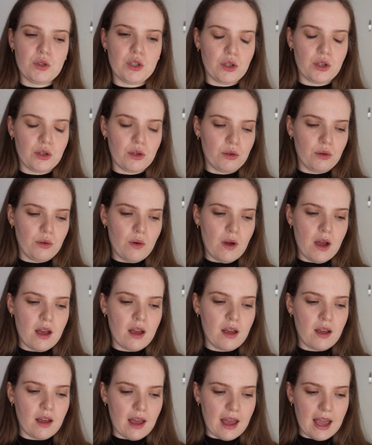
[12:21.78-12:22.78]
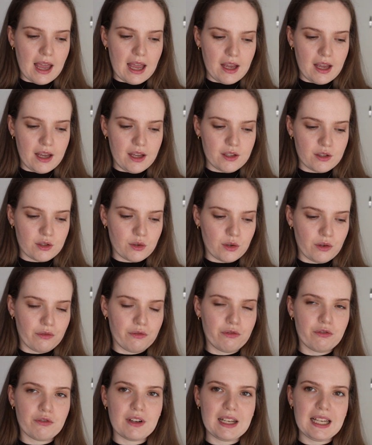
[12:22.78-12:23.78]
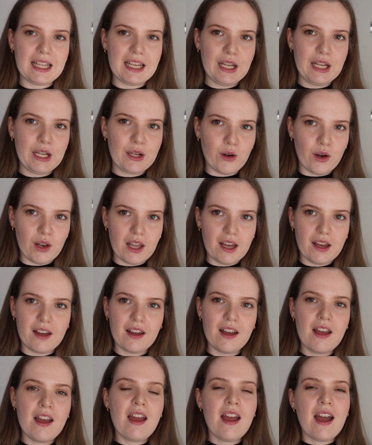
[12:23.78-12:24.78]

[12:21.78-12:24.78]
do a sort of frilly collar,